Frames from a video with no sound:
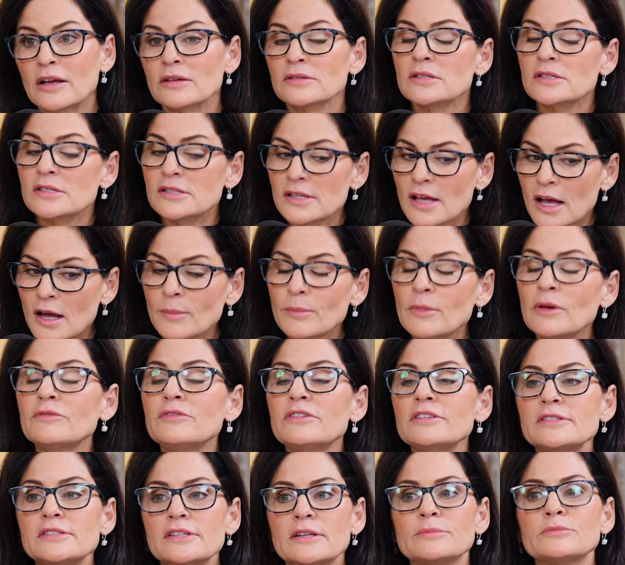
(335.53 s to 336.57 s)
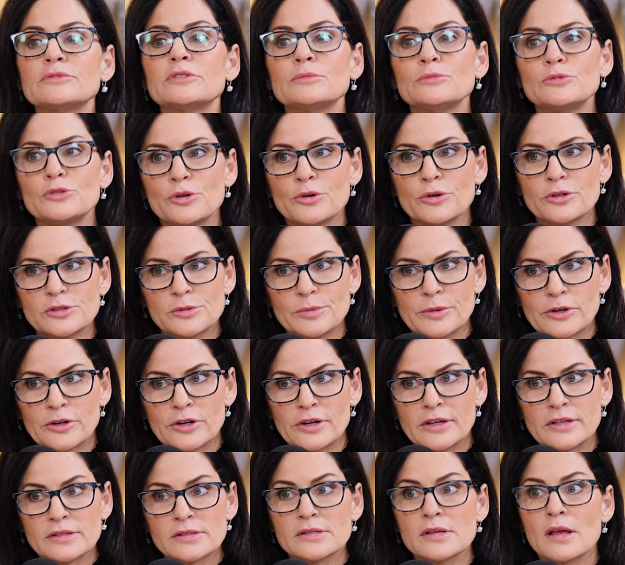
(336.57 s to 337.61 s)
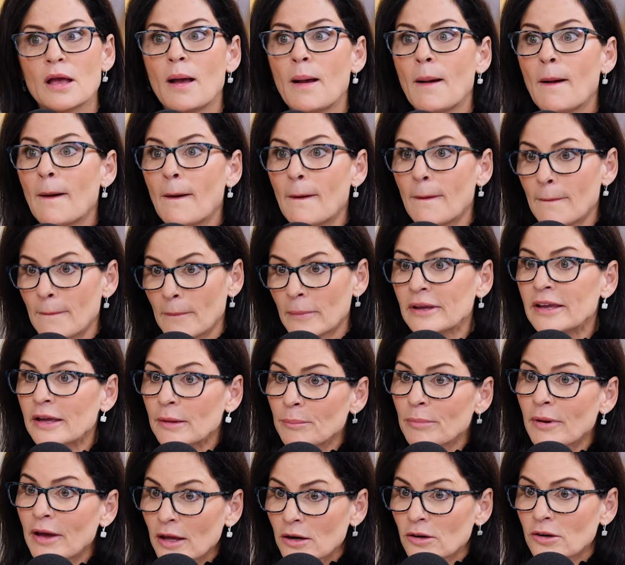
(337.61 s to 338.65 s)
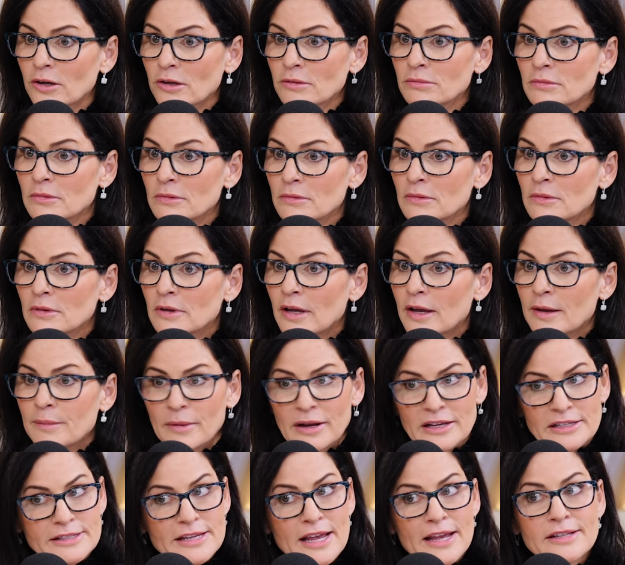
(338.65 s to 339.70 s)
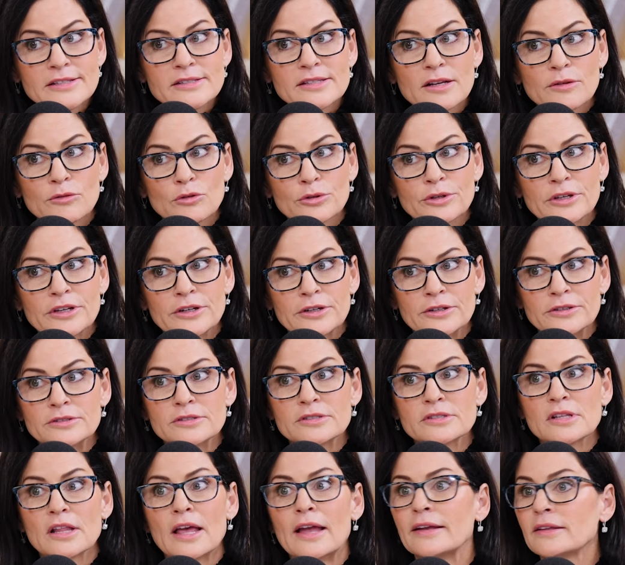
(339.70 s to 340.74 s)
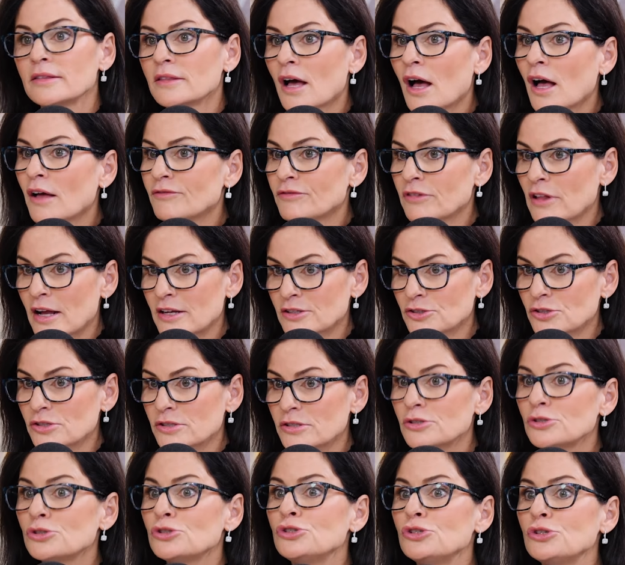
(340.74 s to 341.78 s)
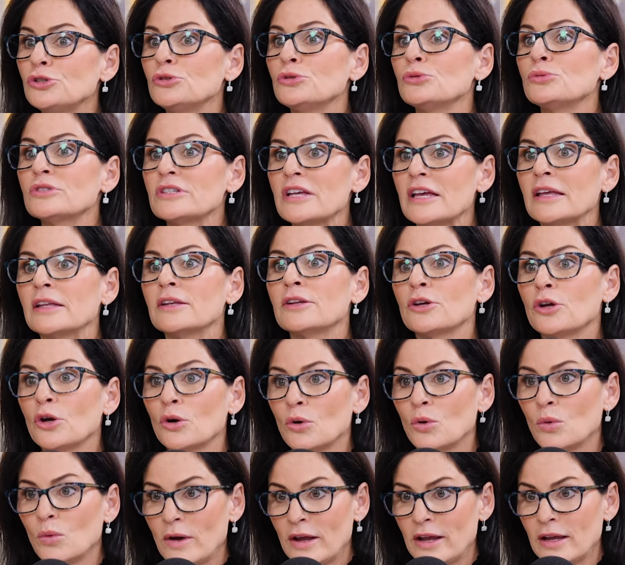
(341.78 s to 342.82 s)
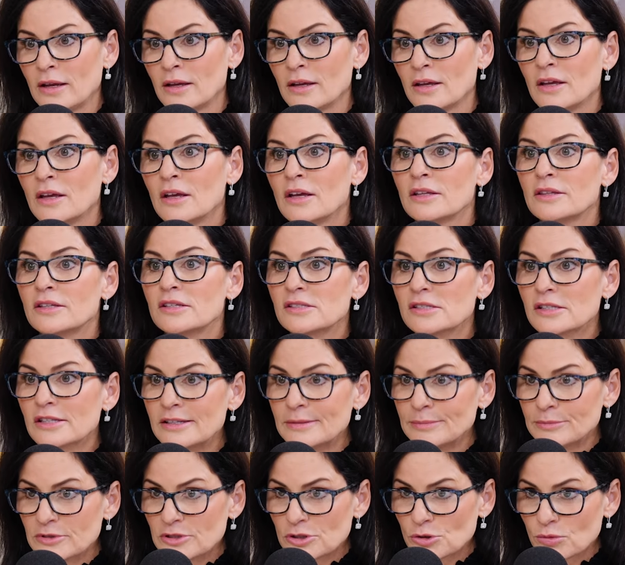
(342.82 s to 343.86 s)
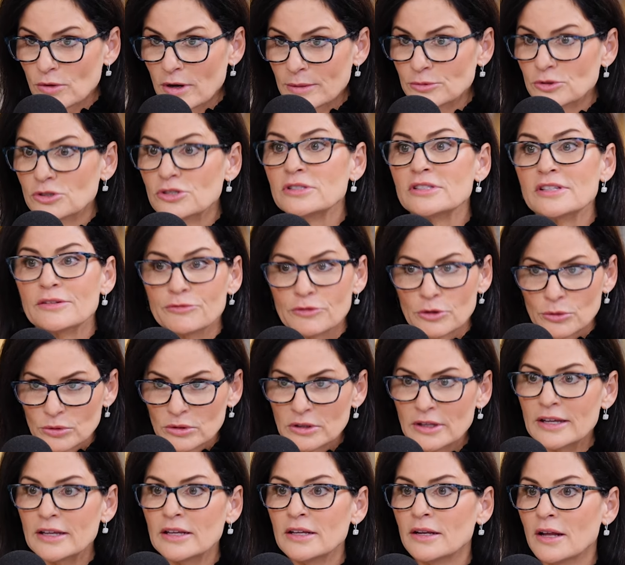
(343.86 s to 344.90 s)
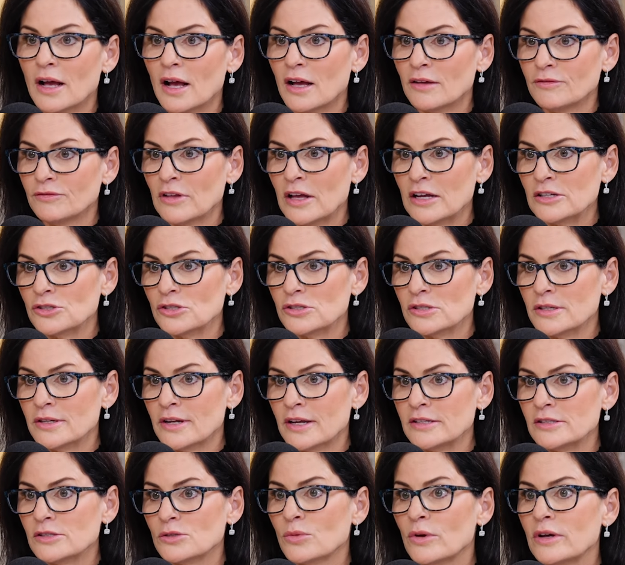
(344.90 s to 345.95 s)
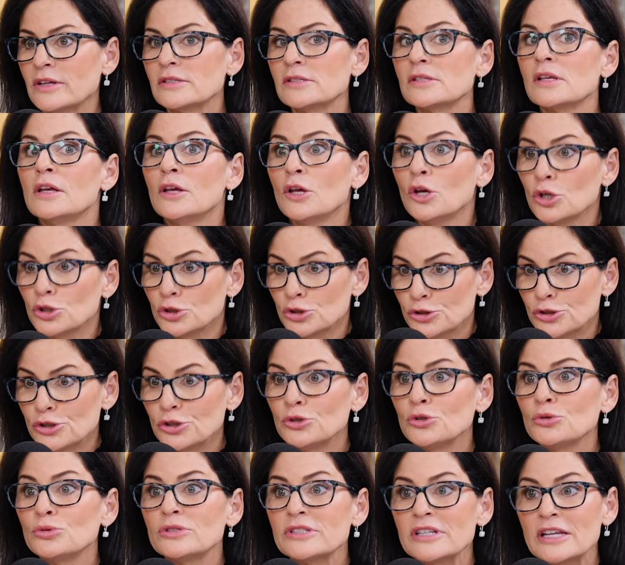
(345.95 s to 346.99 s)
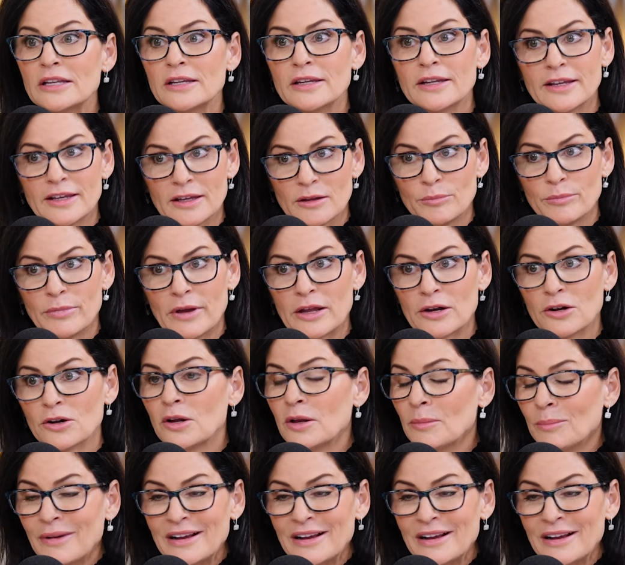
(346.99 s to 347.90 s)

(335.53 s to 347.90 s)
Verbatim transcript: Now, some of the symptoms you experience get better. It might take several years, like the hot flashes do tend to go away. The sleep disruptions, if they're related to hot flashes and night sweats, do tend to get better.